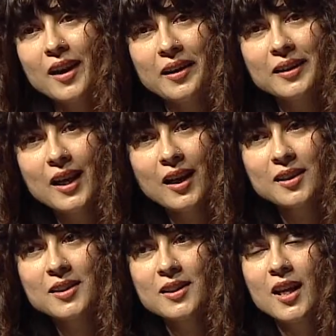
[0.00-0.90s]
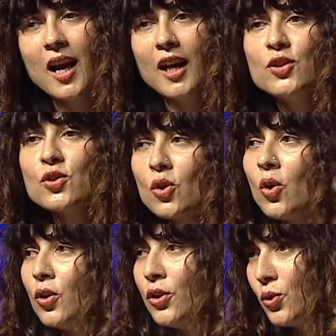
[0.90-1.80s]
at night and you
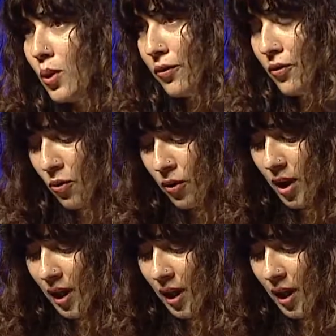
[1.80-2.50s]
saw a UFO.